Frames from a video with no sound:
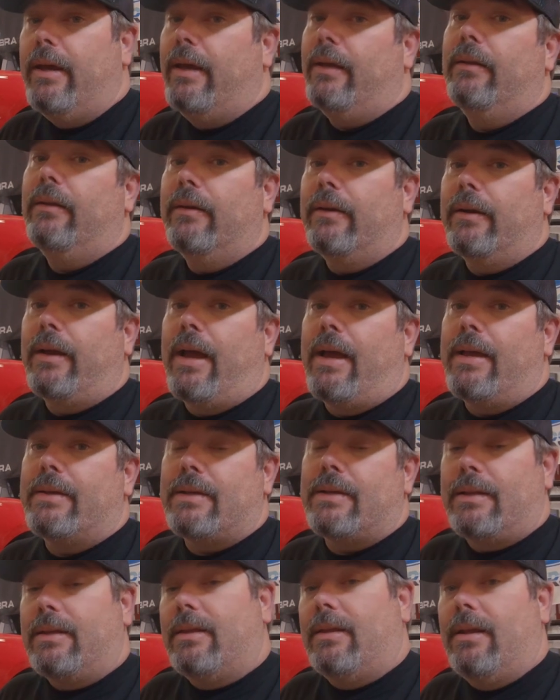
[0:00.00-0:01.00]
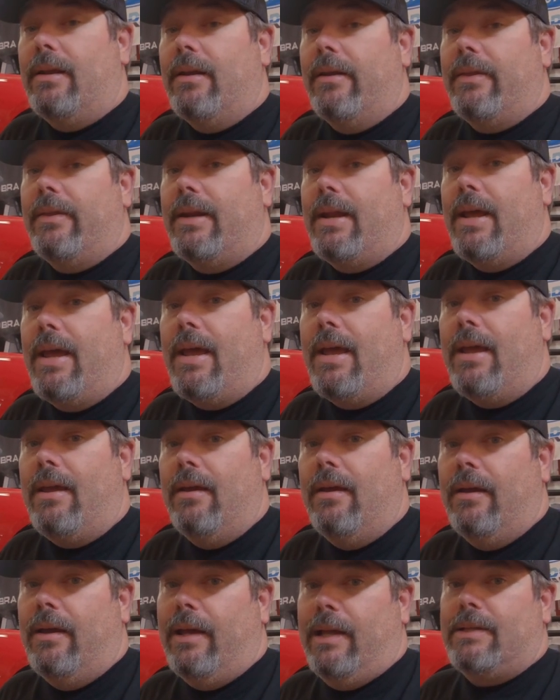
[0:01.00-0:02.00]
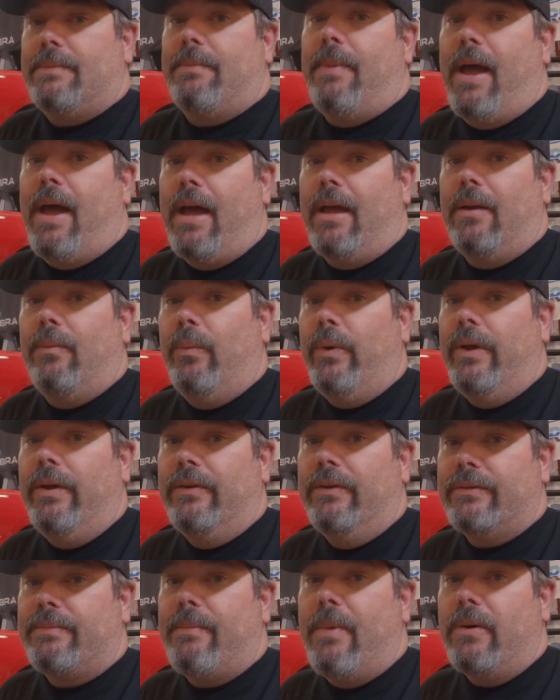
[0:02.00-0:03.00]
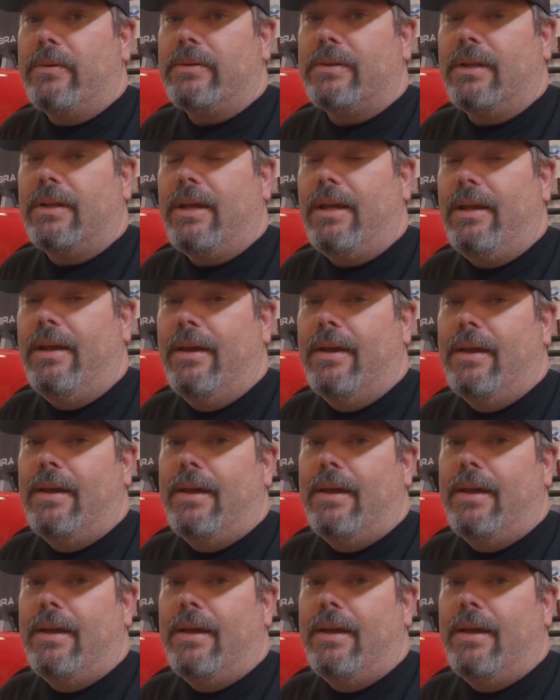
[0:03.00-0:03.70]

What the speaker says: And look, guys, at the end of the day, it's behind wheels mostly.